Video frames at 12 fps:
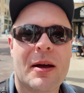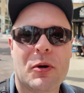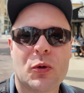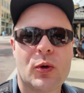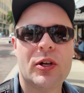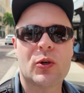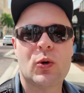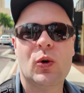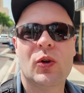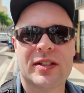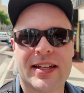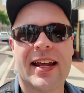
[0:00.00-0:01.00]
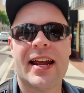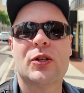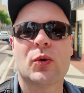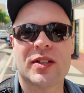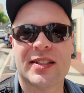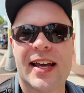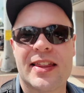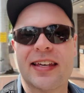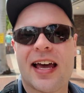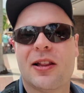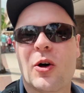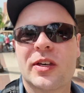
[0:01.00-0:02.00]
What's really cool is that, as I was saying,
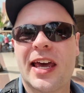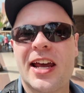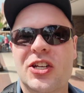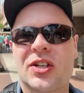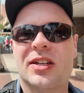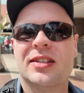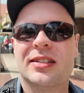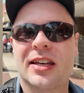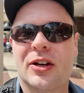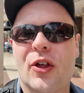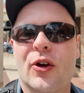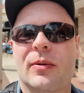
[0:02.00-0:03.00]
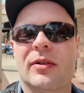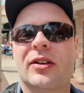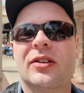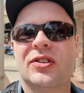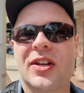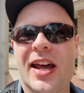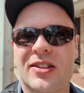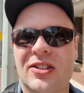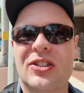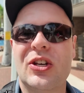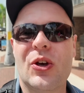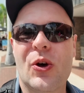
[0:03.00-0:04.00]
they got locations in other
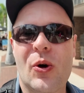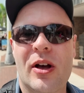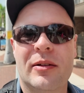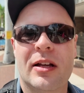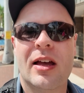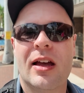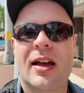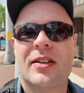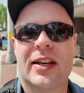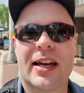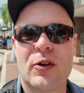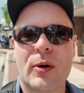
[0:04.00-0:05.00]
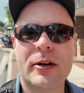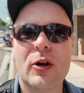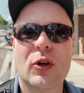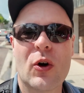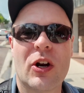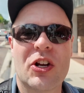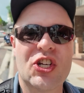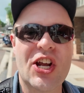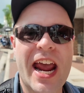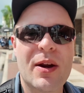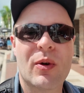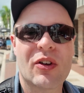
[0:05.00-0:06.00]
states too. It's like I normally don't go to
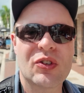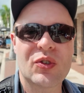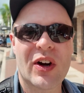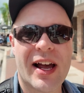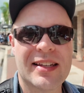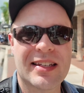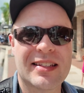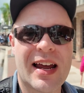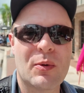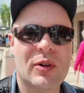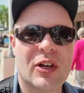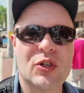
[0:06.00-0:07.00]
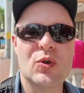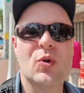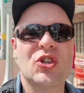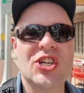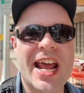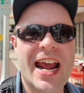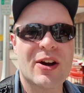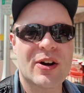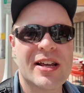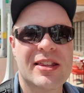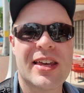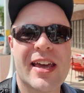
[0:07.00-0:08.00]
chain restaurants. It's not really a true chain or
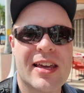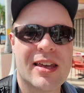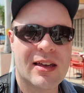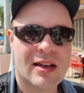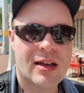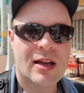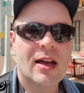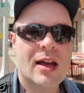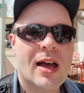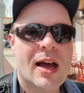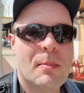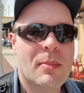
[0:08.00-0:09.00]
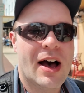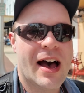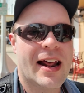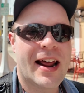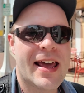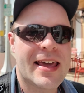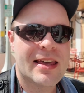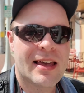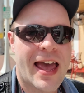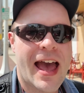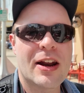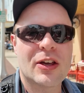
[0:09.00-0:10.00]
anything. But I
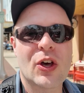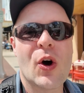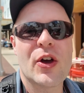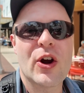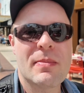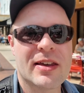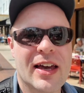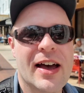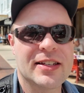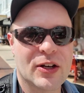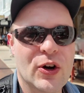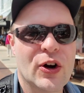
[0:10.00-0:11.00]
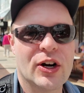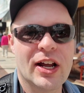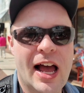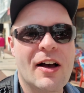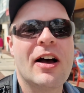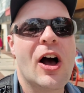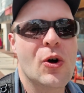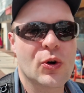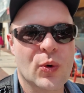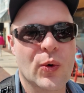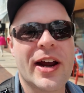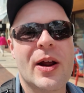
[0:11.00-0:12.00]
had to go here because I heard how
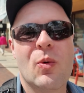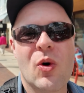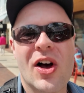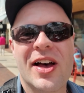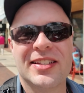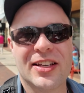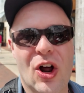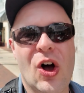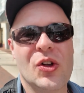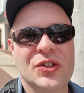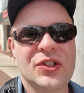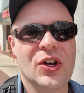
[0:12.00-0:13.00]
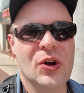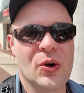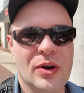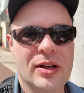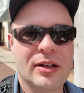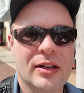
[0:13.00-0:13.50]
great it was, and also